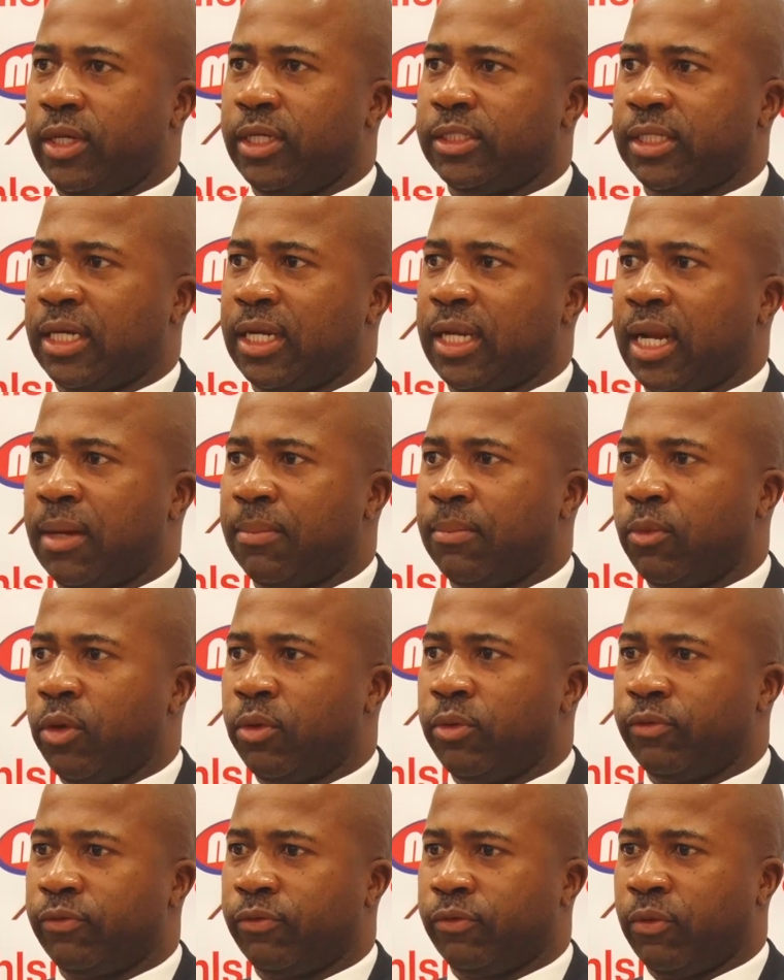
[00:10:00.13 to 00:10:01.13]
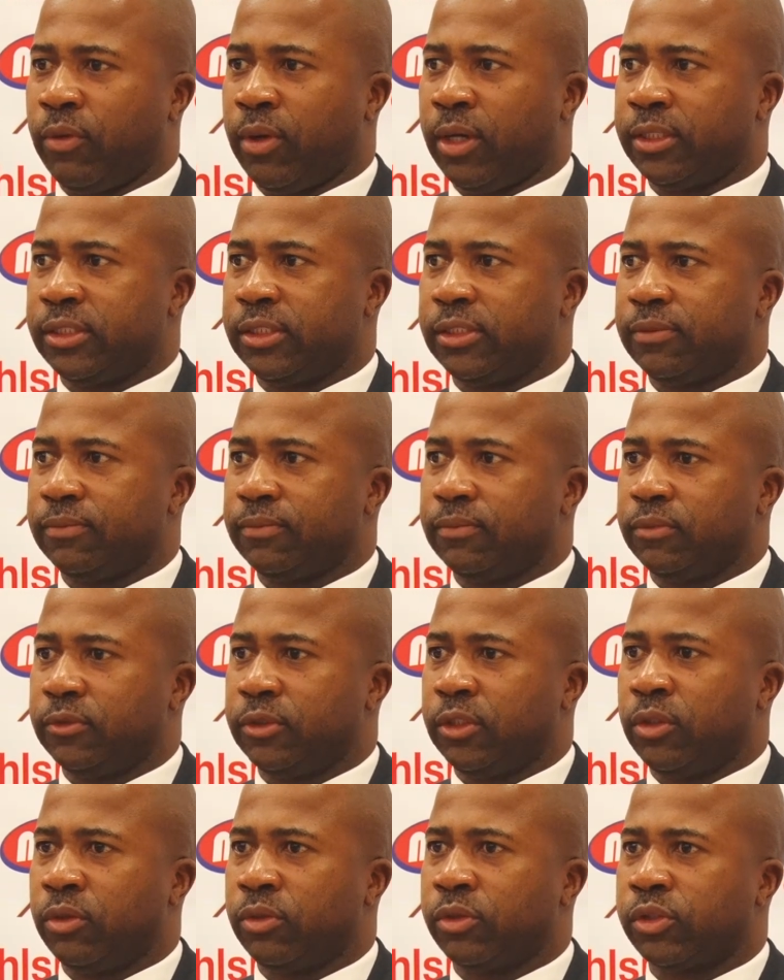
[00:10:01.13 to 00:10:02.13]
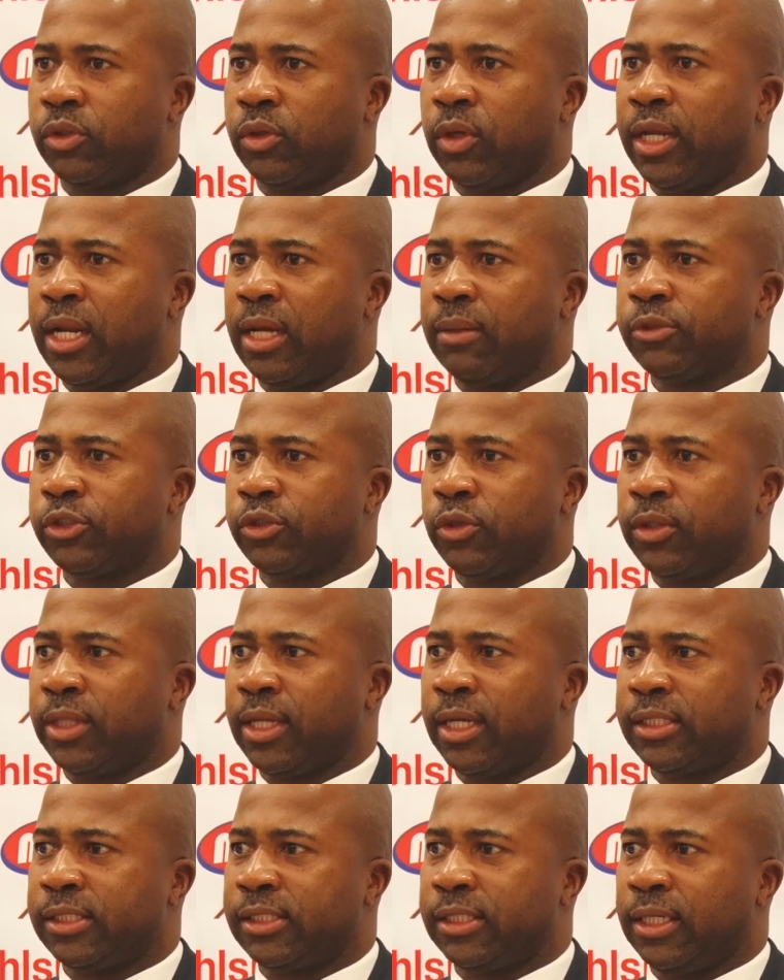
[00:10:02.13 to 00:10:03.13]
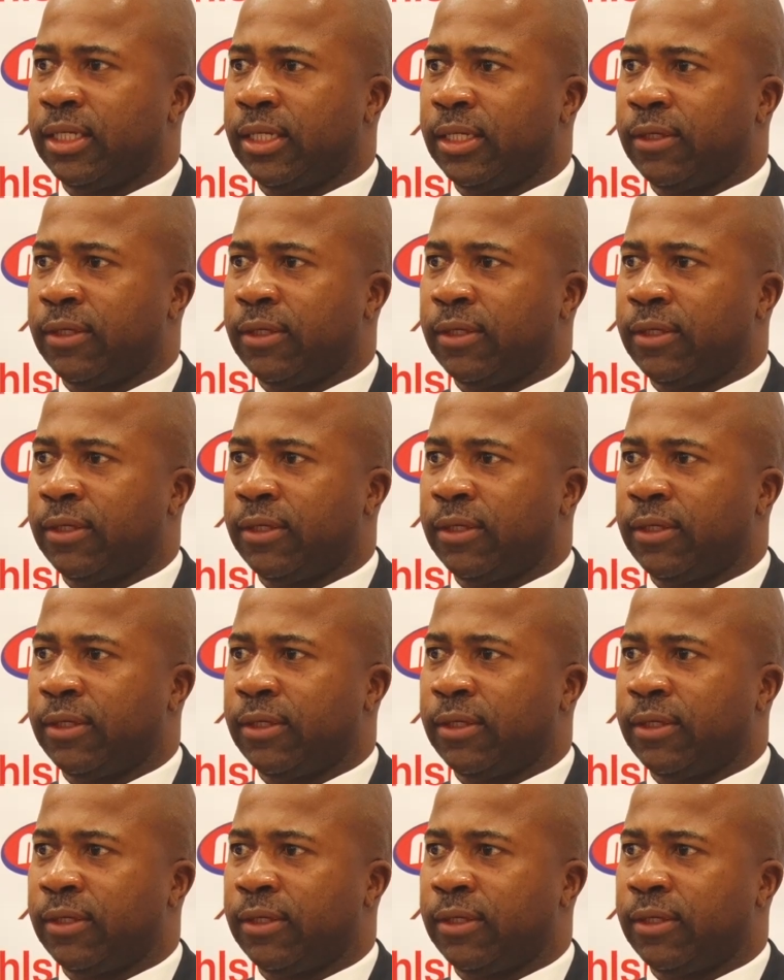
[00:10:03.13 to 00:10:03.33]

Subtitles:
as a club going forward, you know. So, and I'm sure that